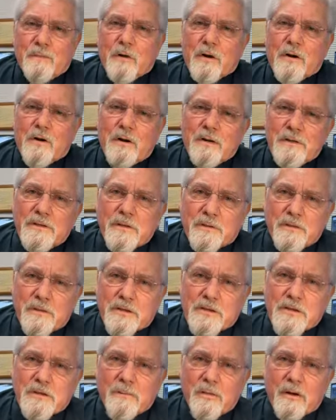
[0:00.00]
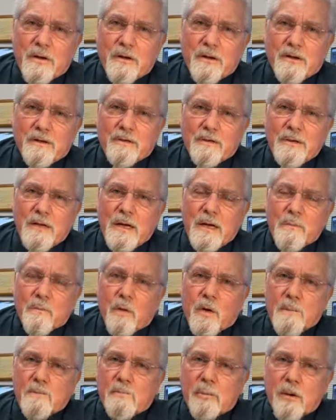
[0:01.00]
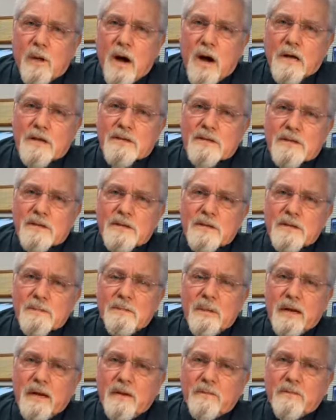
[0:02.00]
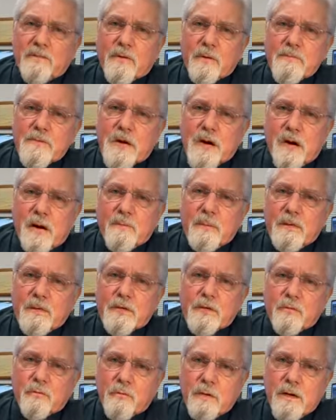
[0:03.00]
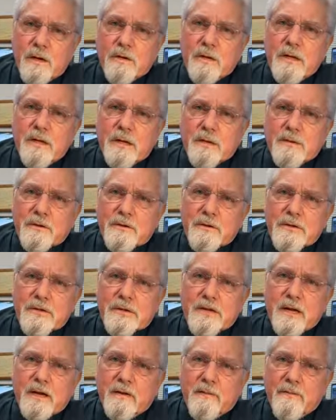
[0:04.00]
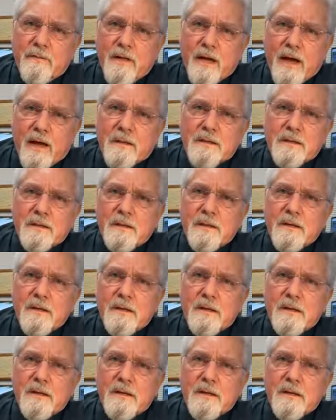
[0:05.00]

We're going to look tomorrow at what blocks this man from coming to really understand that